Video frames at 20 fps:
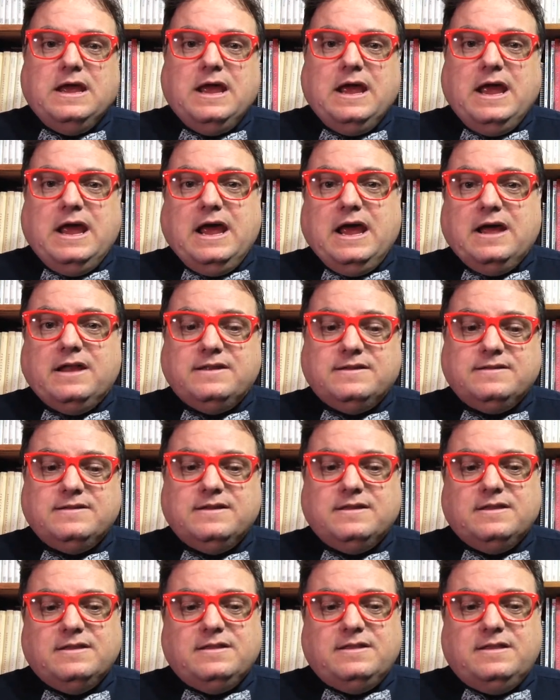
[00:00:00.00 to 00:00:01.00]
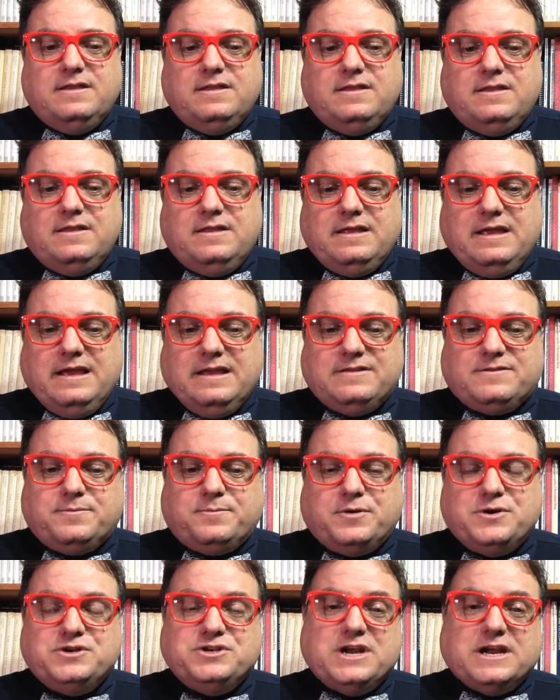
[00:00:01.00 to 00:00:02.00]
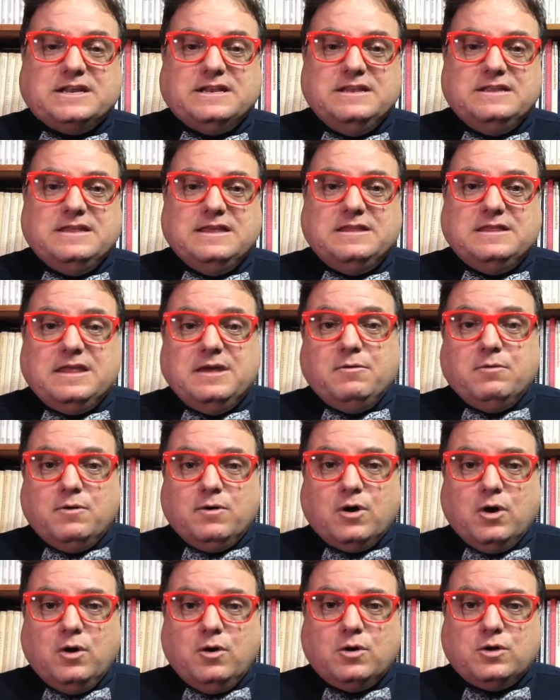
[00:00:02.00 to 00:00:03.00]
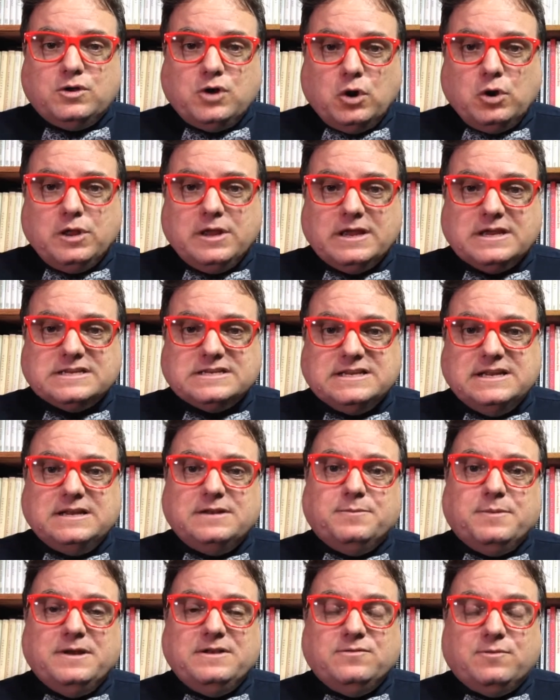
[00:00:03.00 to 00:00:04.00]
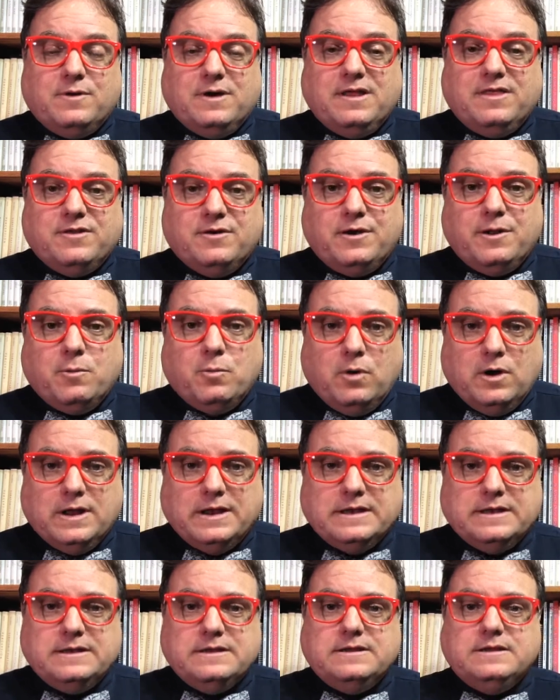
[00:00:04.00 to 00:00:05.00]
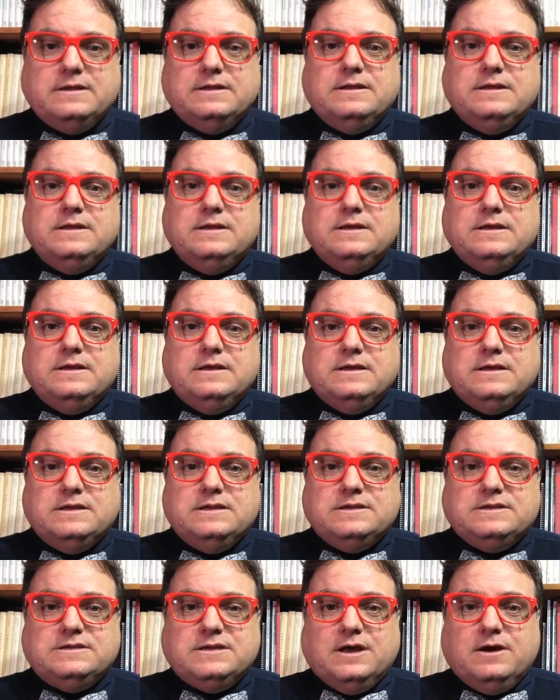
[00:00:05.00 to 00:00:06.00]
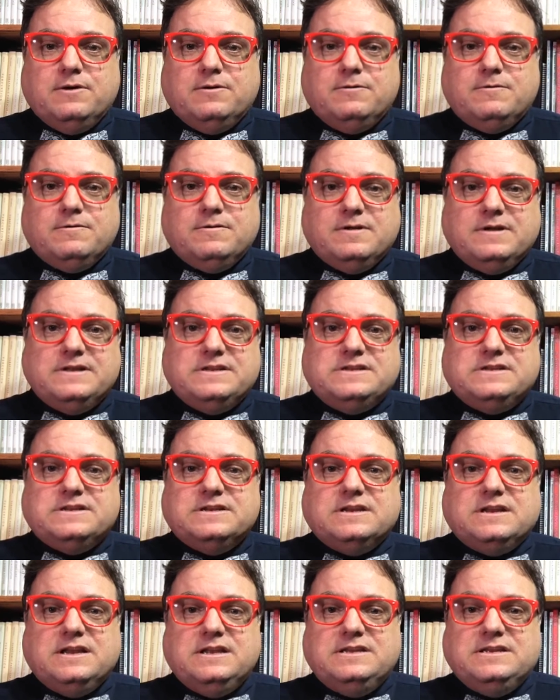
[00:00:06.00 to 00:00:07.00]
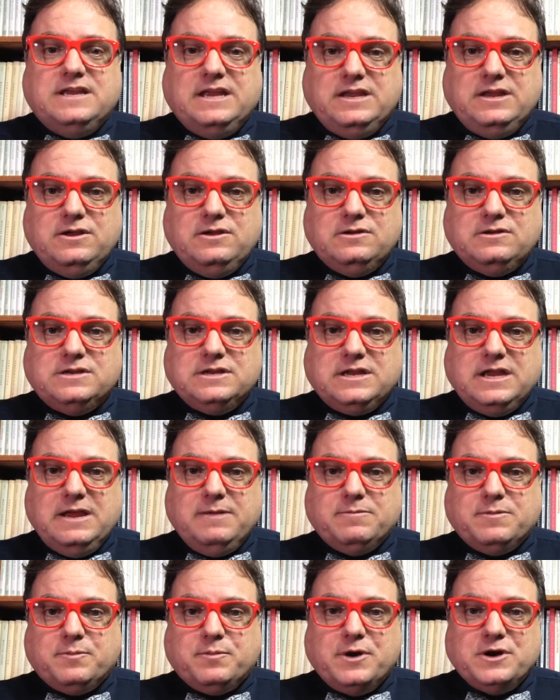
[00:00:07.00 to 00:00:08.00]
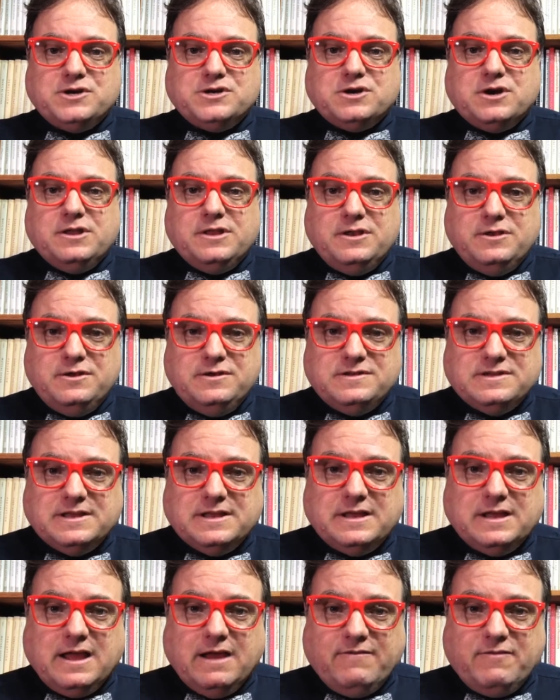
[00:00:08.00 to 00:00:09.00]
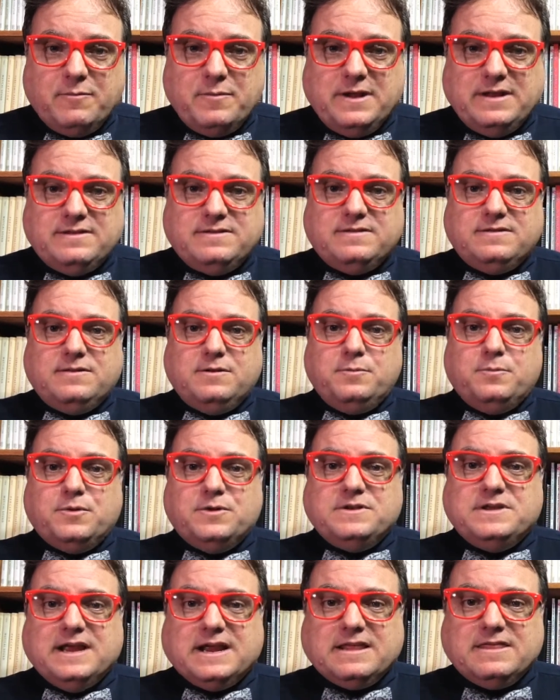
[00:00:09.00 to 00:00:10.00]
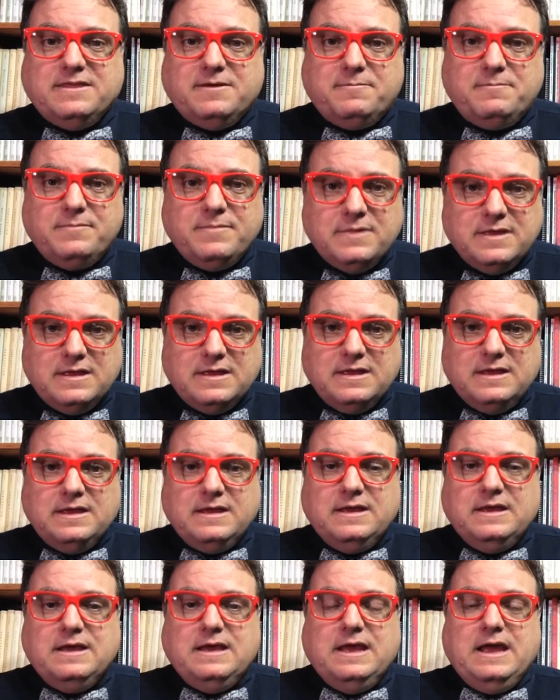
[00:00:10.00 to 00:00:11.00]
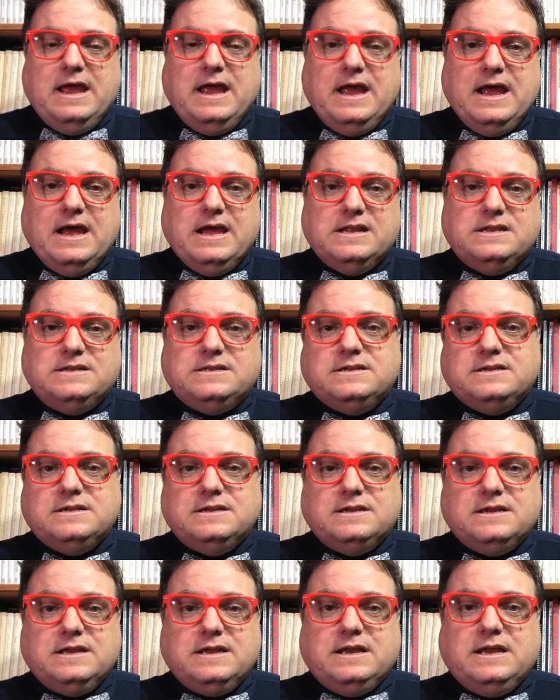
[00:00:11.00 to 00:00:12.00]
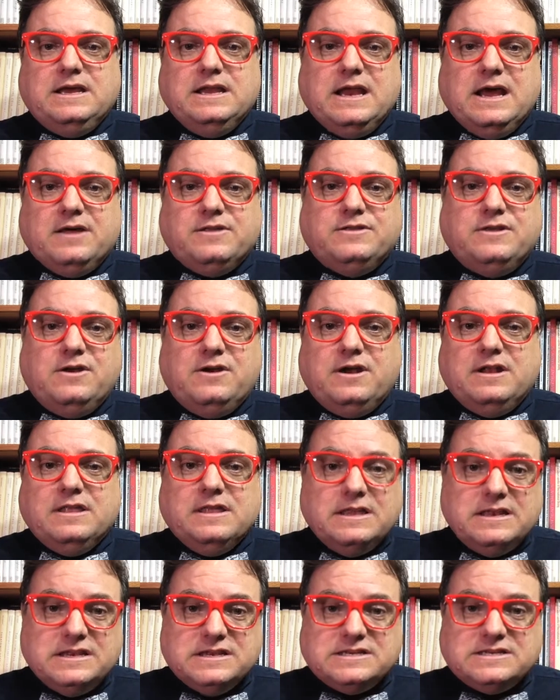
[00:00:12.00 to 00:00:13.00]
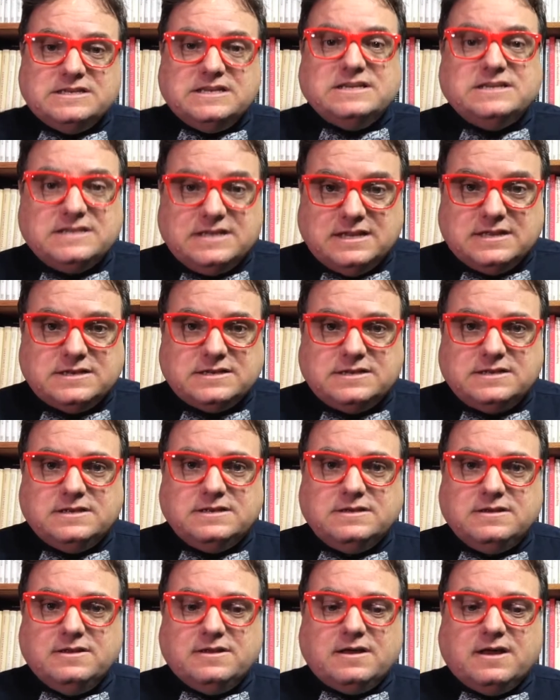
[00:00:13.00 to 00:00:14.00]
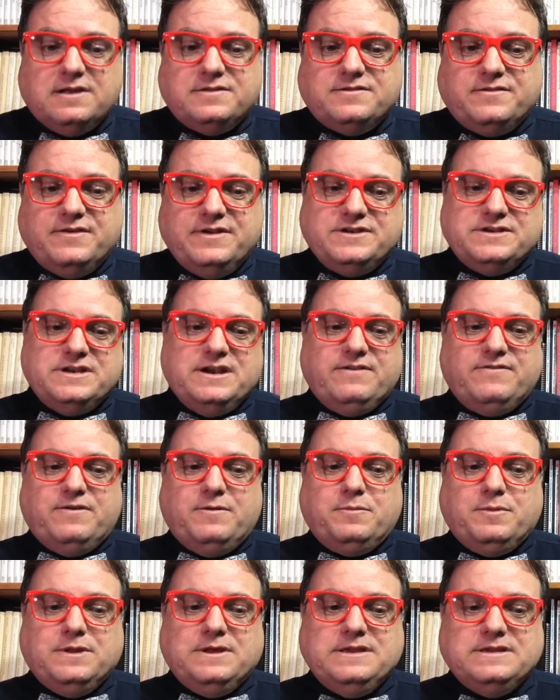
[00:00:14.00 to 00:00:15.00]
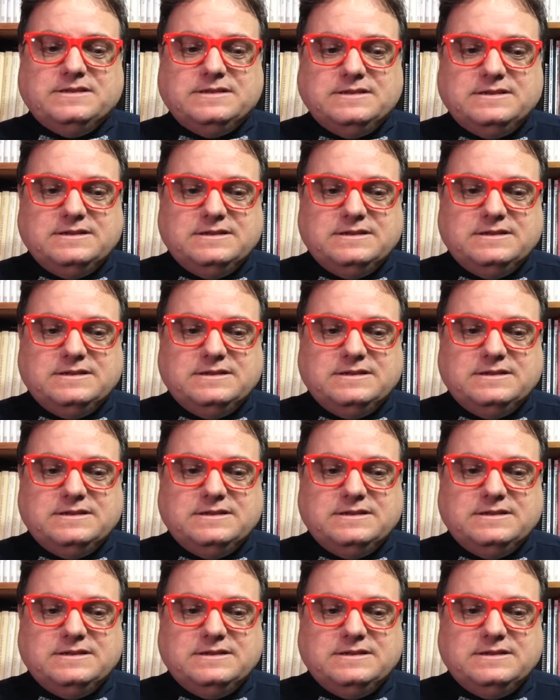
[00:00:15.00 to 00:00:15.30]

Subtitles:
And it's projected that they will go totally extinct by 2031. So let's continue to keep the pressure on the New Zealand government to protect them and get out there and lend assistance to the conservation effort, please.